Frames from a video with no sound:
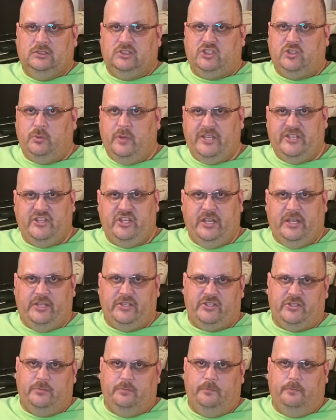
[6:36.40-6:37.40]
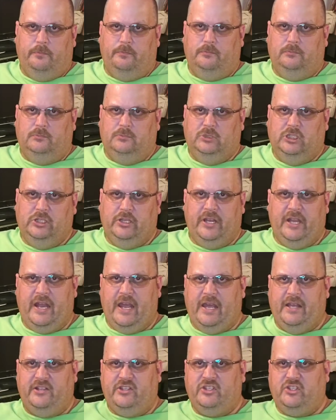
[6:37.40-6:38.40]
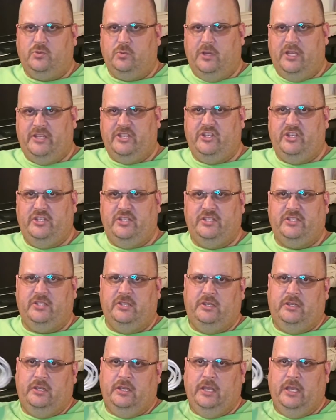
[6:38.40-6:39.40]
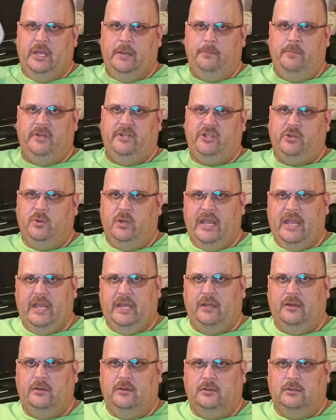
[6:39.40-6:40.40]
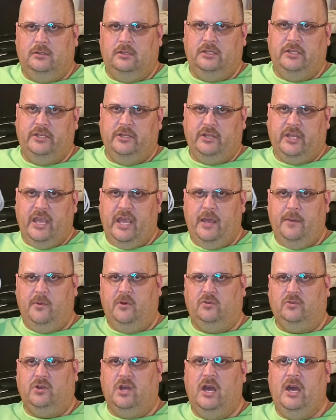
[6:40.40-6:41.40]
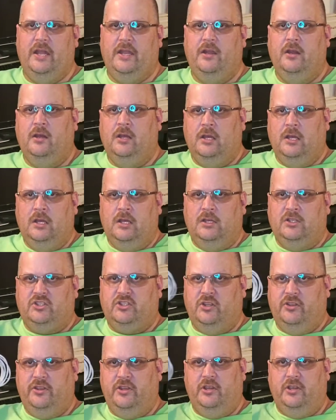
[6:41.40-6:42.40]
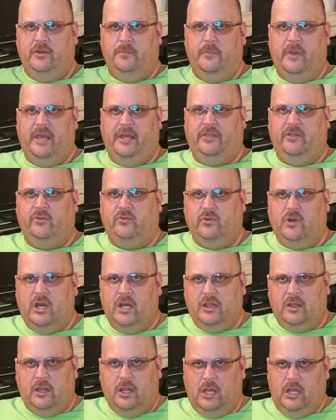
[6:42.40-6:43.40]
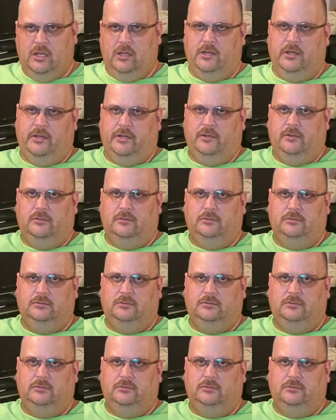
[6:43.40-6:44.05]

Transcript: switches. You can add switches in between your cable run so that you can make the run longer.